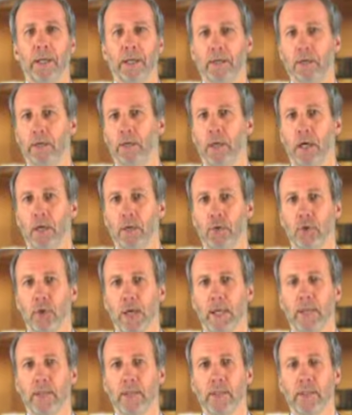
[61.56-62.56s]
under the
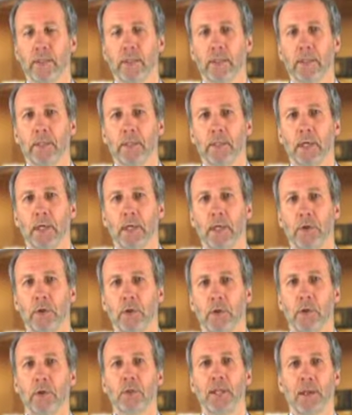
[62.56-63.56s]
contract
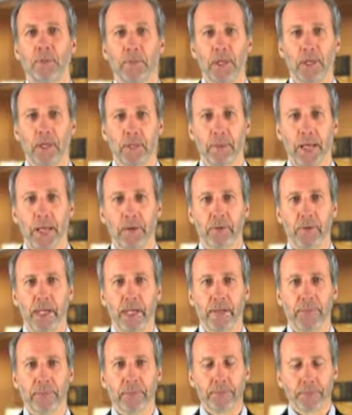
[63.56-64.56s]
to do something about
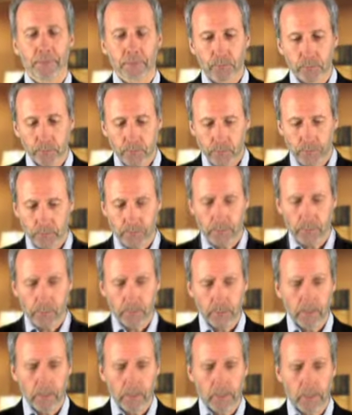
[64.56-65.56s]
that.
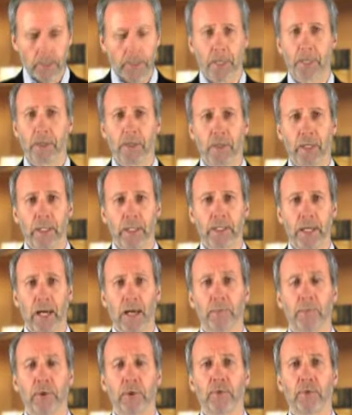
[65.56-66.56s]
Another
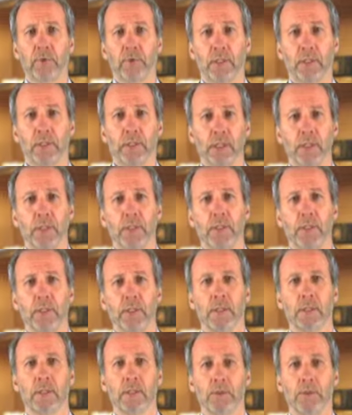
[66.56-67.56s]
example, for instance,
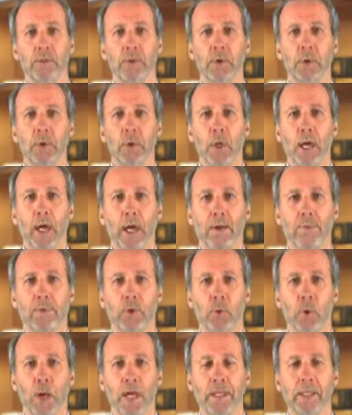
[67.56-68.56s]
is if you have
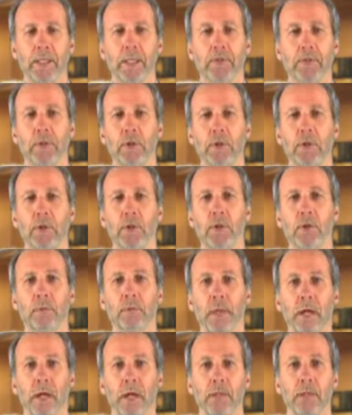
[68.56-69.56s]
a right given to you
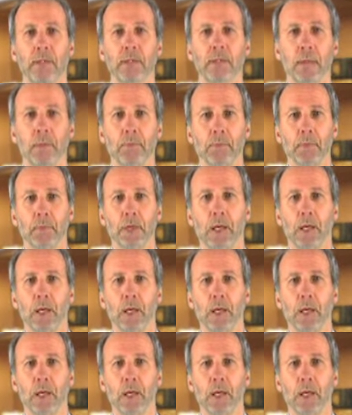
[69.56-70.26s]
by some